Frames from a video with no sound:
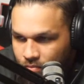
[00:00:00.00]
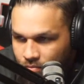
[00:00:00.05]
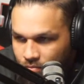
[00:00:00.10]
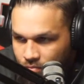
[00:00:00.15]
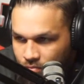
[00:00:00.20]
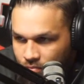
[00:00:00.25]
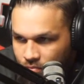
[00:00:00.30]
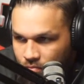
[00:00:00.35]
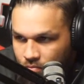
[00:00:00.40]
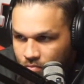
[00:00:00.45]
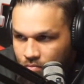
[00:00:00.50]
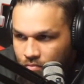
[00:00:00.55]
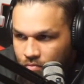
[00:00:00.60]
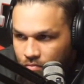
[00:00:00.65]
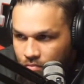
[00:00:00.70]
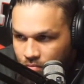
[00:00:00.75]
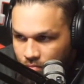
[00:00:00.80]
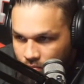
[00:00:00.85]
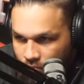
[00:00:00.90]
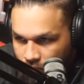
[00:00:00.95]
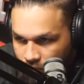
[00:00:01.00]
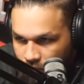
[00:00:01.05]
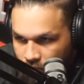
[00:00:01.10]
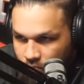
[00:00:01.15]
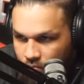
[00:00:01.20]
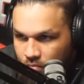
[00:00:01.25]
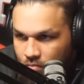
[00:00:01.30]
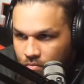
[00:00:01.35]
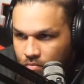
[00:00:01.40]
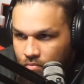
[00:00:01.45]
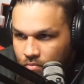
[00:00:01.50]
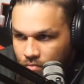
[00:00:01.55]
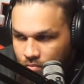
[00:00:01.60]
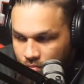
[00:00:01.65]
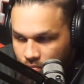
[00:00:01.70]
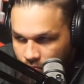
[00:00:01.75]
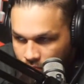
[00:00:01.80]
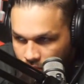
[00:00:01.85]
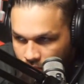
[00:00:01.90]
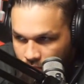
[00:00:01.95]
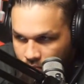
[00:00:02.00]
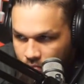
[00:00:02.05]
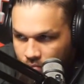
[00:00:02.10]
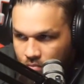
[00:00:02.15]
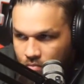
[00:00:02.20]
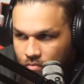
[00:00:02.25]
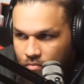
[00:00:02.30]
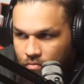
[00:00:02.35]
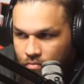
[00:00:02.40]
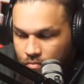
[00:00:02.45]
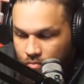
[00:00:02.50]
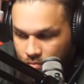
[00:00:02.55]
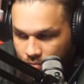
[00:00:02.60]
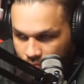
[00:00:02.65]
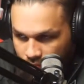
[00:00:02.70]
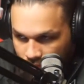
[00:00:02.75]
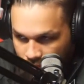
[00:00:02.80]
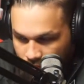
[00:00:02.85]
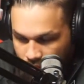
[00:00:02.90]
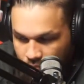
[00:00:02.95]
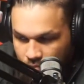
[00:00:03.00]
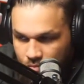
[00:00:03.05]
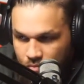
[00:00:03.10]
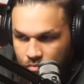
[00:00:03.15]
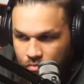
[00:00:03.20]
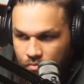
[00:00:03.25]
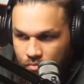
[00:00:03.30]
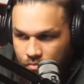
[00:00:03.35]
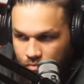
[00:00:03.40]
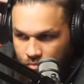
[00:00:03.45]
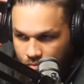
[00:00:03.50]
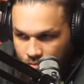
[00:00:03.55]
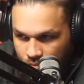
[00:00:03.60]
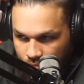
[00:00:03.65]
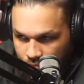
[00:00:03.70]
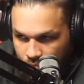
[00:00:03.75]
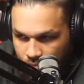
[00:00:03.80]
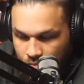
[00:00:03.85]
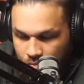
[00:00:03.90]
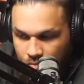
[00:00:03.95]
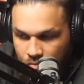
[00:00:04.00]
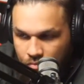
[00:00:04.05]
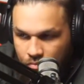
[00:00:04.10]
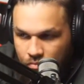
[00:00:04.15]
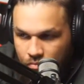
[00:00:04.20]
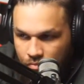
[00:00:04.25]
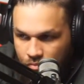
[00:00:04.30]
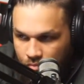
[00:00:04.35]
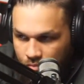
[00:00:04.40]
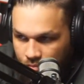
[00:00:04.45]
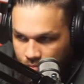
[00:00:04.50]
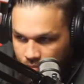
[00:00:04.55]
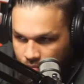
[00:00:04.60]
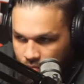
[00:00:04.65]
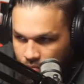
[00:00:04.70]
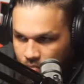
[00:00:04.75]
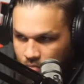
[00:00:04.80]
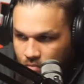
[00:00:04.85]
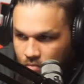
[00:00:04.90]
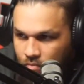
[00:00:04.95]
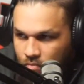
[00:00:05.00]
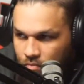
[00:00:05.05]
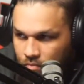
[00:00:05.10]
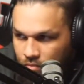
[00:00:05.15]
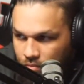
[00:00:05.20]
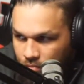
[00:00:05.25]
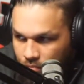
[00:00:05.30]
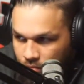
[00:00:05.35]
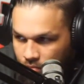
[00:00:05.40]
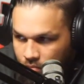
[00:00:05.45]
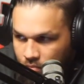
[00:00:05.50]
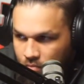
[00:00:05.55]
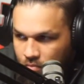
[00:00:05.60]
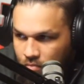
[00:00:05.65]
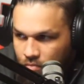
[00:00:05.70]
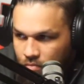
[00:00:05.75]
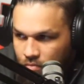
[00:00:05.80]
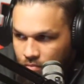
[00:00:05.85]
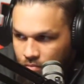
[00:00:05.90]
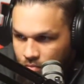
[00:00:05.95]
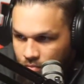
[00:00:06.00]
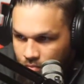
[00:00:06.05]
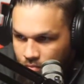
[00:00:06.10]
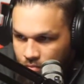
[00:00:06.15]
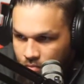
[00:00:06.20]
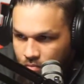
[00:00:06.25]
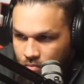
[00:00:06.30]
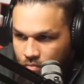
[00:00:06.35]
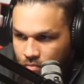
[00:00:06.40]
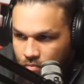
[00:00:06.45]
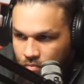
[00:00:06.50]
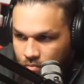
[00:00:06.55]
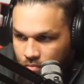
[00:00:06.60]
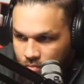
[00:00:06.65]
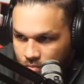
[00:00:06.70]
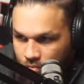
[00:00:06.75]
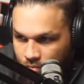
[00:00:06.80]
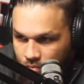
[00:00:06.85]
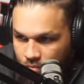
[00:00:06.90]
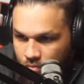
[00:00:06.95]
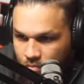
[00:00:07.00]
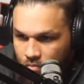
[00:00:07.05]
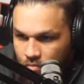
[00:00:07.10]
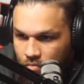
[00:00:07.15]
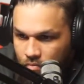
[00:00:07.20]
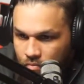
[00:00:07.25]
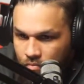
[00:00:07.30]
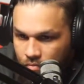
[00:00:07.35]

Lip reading: (silent)